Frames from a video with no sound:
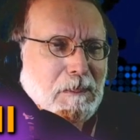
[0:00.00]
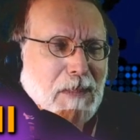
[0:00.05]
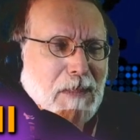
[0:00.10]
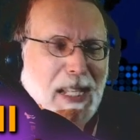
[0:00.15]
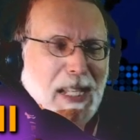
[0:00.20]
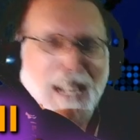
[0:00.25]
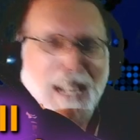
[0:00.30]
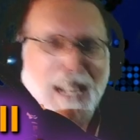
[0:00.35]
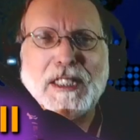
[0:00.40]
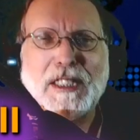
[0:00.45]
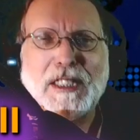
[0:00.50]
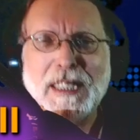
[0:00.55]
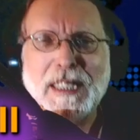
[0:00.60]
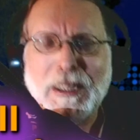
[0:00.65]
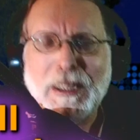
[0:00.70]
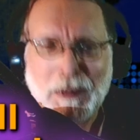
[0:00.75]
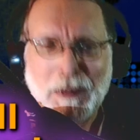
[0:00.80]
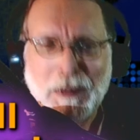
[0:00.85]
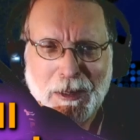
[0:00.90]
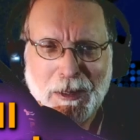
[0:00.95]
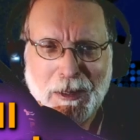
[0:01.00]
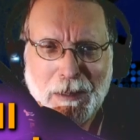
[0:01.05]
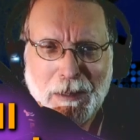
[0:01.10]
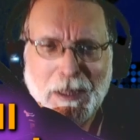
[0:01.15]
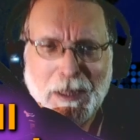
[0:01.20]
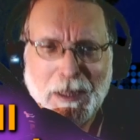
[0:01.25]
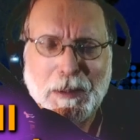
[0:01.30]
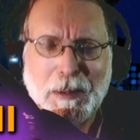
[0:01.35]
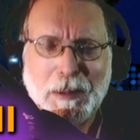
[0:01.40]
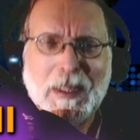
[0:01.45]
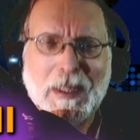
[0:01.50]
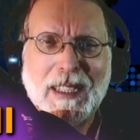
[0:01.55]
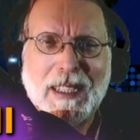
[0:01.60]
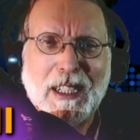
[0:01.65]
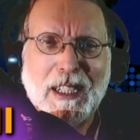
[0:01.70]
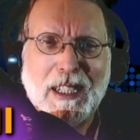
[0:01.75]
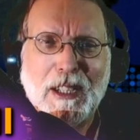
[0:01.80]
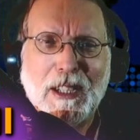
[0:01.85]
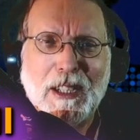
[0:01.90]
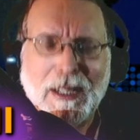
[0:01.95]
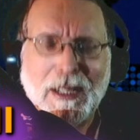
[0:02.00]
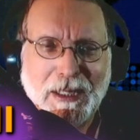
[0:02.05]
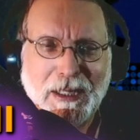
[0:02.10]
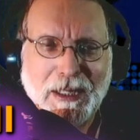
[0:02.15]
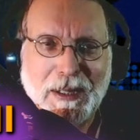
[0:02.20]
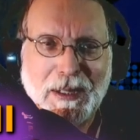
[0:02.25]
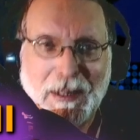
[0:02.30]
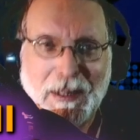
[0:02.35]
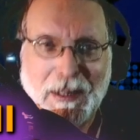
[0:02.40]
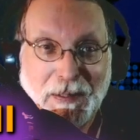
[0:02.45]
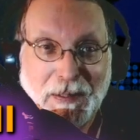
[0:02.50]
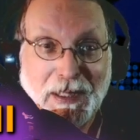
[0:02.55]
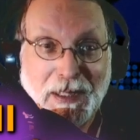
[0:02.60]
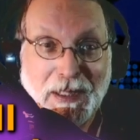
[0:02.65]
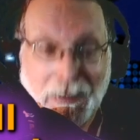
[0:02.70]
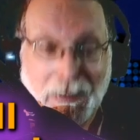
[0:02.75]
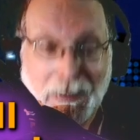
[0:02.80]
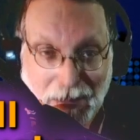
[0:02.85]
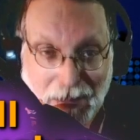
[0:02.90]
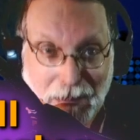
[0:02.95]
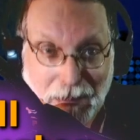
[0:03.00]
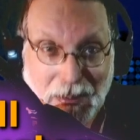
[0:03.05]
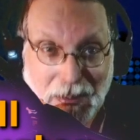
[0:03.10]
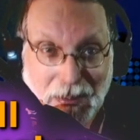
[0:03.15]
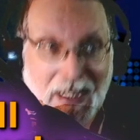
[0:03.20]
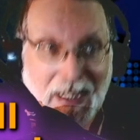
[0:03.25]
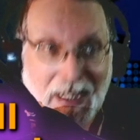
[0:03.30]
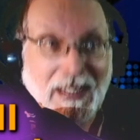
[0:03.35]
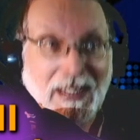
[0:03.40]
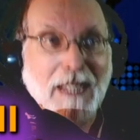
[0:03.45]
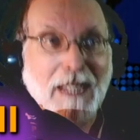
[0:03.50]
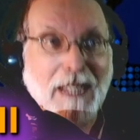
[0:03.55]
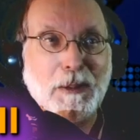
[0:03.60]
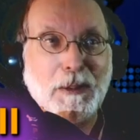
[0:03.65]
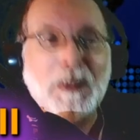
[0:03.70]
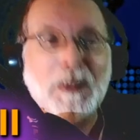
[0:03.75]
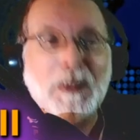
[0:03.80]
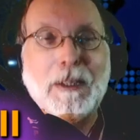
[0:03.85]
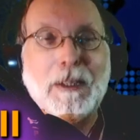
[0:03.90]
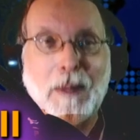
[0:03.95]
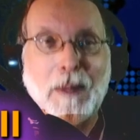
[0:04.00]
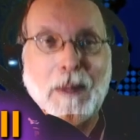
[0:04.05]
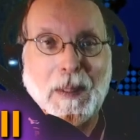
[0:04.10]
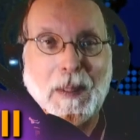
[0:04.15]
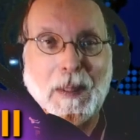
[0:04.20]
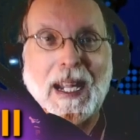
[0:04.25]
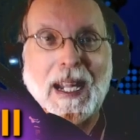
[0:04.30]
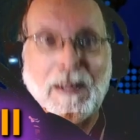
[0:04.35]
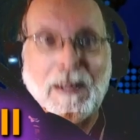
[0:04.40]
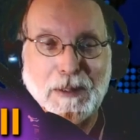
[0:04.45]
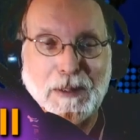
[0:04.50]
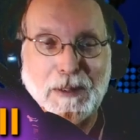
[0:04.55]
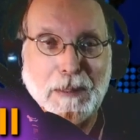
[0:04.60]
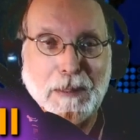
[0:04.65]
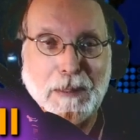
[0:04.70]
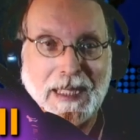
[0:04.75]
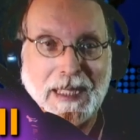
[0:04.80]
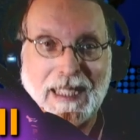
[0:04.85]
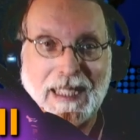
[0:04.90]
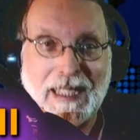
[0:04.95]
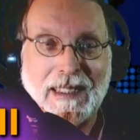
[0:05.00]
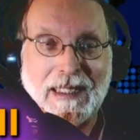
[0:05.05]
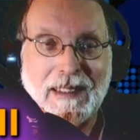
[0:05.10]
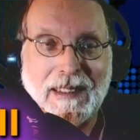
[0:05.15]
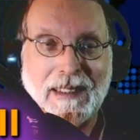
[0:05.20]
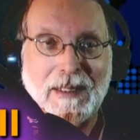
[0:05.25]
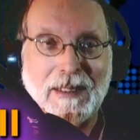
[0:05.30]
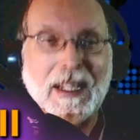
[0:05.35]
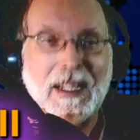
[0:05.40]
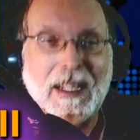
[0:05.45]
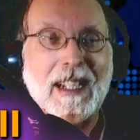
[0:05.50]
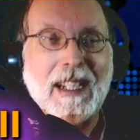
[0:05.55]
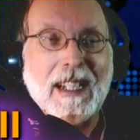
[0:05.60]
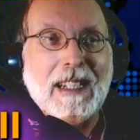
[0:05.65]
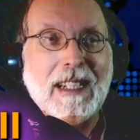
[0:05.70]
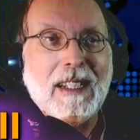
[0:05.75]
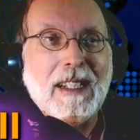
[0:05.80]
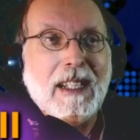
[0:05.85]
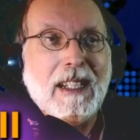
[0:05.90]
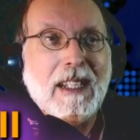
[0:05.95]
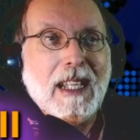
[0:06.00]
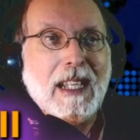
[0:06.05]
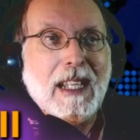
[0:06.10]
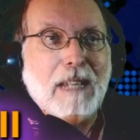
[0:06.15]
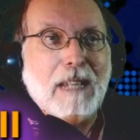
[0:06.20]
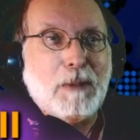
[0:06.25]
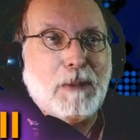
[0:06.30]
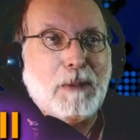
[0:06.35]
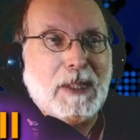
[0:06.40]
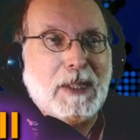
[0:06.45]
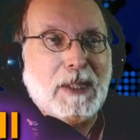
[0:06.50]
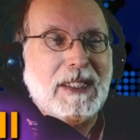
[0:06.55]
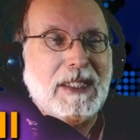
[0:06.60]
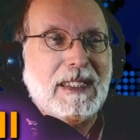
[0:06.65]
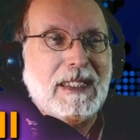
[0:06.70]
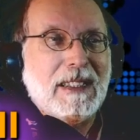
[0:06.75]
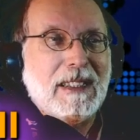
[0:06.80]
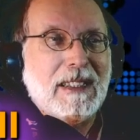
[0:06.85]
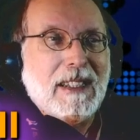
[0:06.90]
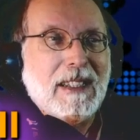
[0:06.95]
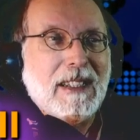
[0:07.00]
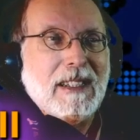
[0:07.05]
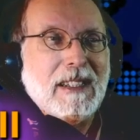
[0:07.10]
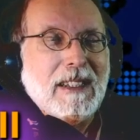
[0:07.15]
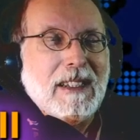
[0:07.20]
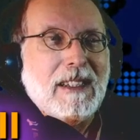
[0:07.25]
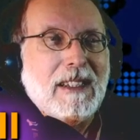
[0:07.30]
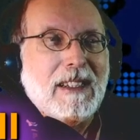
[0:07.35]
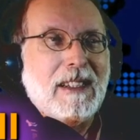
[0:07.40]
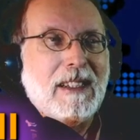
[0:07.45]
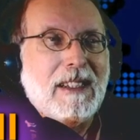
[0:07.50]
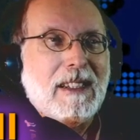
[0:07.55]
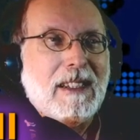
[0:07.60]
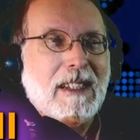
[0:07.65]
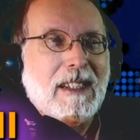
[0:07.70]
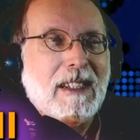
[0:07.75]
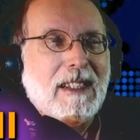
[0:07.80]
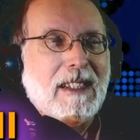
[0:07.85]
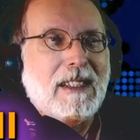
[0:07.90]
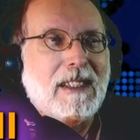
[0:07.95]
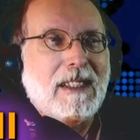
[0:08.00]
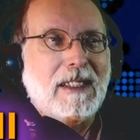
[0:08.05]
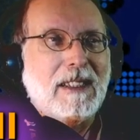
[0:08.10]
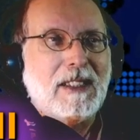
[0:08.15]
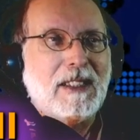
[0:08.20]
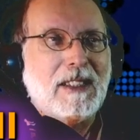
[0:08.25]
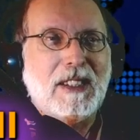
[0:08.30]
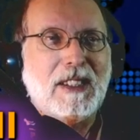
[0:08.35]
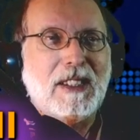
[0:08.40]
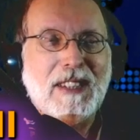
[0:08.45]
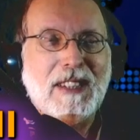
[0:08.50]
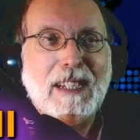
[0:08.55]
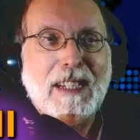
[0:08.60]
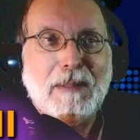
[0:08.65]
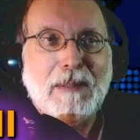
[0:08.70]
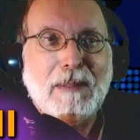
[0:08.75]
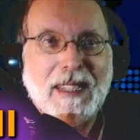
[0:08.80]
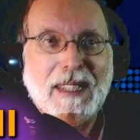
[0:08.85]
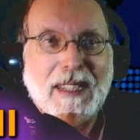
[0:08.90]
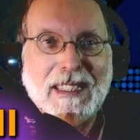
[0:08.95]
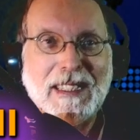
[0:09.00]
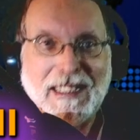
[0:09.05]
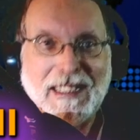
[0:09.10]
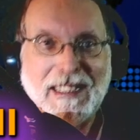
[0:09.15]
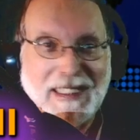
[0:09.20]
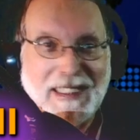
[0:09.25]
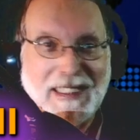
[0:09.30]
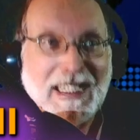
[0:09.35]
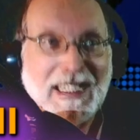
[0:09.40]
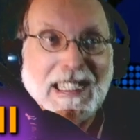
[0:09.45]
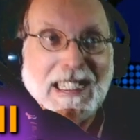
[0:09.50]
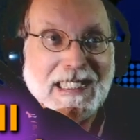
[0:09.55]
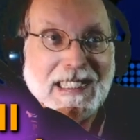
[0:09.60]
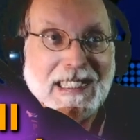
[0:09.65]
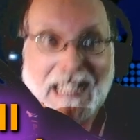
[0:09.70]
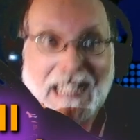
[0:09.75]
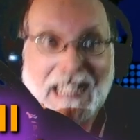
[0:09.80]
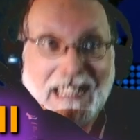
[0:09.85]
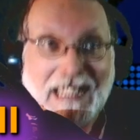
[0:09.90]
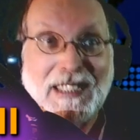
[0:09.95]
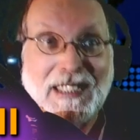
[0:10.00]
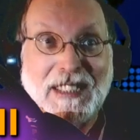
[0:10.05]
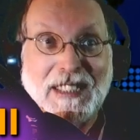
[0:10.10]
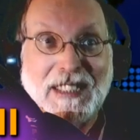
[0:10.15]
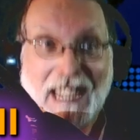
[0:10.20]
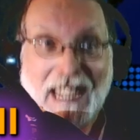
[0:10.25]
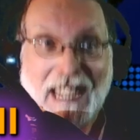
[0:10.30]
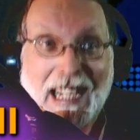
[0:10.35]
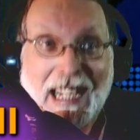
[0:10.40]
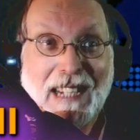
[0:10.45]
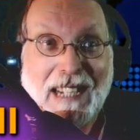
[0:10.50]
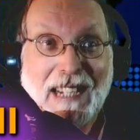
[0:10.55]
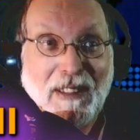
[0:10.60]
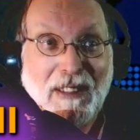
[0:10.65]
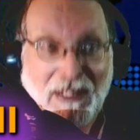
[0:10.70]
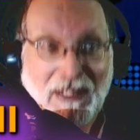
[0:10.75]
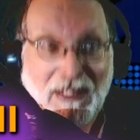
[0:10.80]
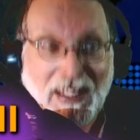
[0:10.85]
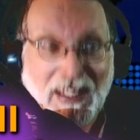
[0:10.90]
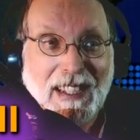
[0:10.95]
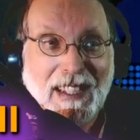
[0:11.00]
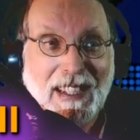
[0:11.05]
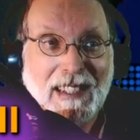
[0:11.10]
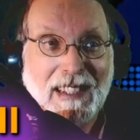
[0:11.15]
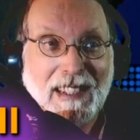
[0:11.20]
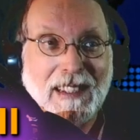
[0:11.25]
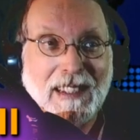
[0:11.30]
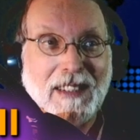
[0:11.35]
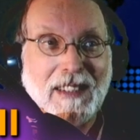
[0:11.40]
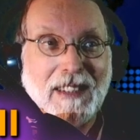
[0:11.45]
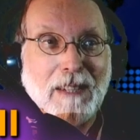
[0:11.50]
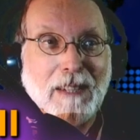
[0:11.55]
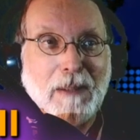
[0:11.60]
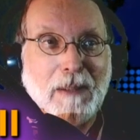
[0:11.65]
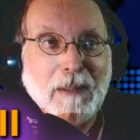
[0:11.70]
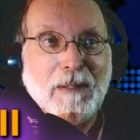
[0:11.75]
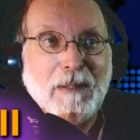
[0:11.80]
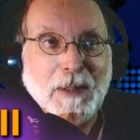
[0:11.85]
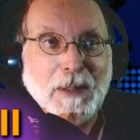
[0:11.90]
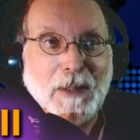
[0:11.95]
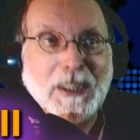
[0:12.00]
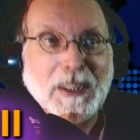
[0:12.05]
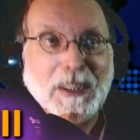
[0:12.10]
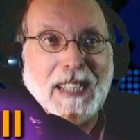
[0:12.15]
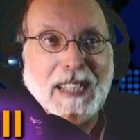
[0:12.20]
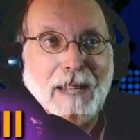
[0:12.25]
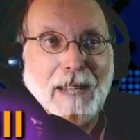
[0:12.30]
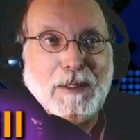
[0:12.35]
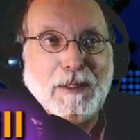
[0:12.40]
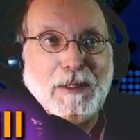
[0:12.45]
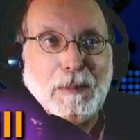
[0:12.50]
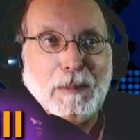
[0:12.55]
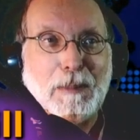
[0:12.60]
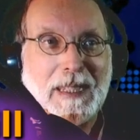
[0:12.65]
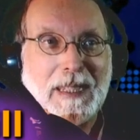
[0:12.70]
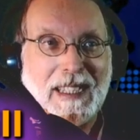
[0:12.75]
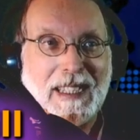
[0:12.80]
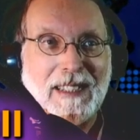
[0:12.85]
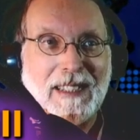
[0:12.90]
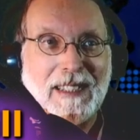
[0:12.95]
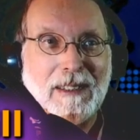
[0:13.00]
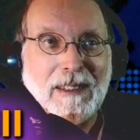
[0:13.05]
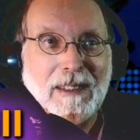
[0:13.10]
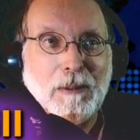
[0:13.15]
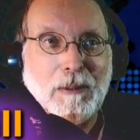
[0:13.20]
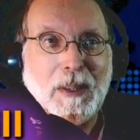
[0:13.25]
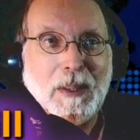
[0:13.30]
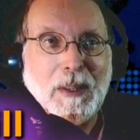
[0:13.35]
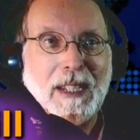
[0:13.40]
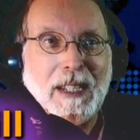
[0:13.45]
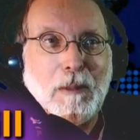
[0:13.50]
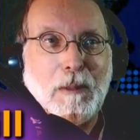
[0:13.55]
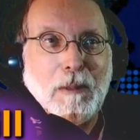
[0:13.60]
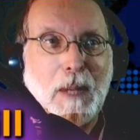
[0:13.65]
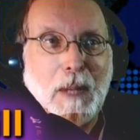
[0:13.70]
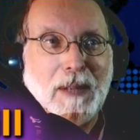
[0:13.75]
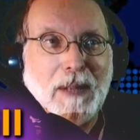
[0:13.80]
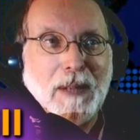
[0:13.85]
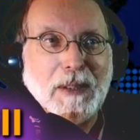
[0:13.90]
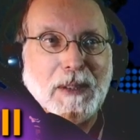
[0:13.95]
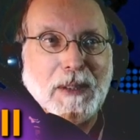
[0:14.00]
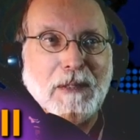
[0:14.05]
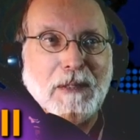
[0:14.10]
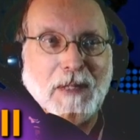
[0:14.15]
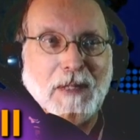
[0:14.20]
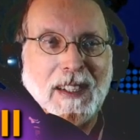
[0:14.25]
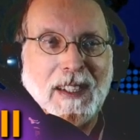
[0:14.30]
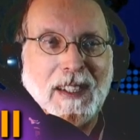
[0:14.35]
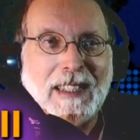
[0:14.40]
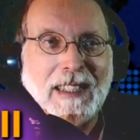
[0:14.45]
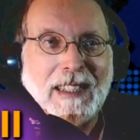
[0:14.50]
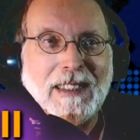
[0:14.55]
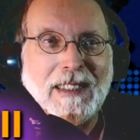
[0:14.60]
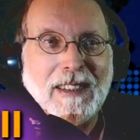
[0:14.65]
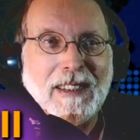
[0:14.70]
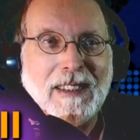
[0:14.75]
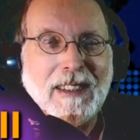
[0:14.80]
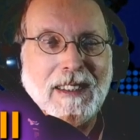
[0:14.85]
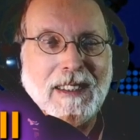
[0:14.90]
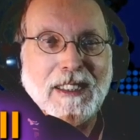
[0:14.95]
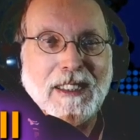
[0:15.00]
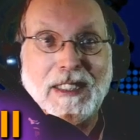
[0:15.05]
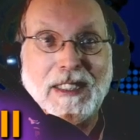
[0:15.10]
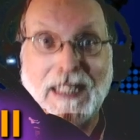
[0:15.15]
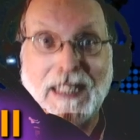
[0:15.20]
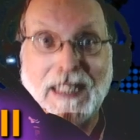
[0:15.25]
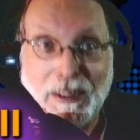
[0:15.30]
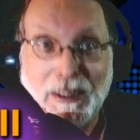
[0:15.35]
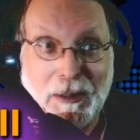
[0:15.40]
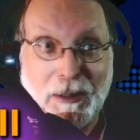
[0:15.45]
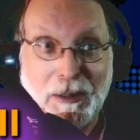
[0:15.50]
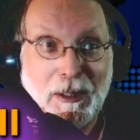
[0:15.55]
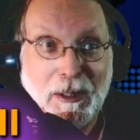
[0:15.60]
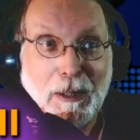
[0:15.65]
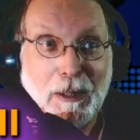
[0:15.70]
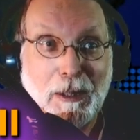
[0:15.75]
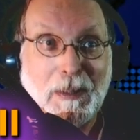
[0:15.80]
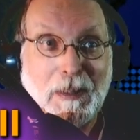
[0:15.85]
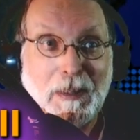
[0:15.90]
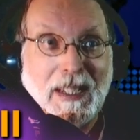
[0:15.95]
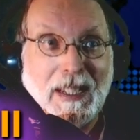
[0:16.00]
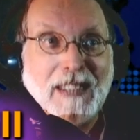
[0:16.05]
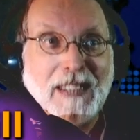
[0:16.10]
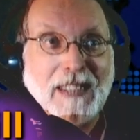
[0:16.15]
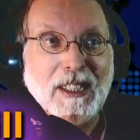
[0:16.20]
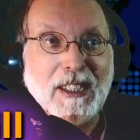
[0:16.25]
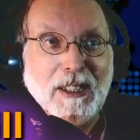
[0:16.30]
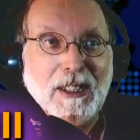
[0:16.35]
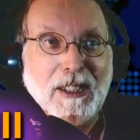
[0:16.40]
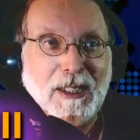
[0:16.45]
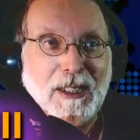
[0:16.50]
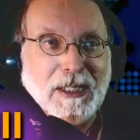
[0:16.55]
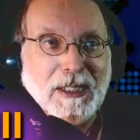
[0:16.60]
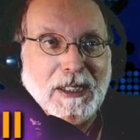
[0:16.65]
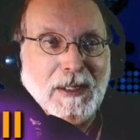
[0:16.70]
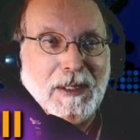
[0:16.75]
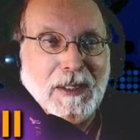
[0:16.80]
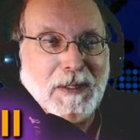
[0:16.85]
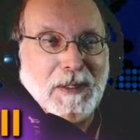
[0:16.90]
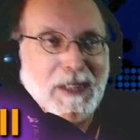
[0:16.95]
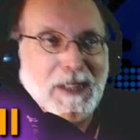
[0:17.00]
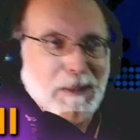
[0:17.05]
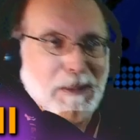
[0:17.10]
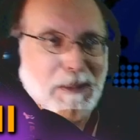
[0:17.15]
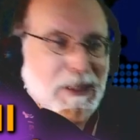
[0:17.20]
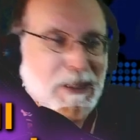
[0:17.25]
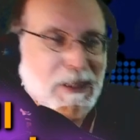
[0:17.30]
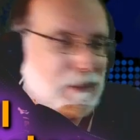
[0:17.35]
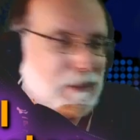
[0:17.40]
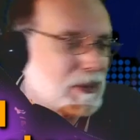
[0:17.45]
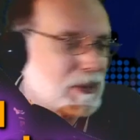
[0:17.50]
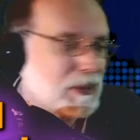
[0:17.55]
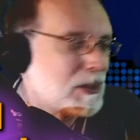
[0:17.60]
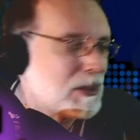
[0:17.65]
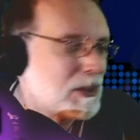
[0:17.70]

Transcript: a syndrome. It's really a cluster of symptoms. And that's really where we have to begin, okay? If we're going to claim that a disease is a thing, then we first have to begin with a well-defined syndrome, and that's a cluster of symptoms.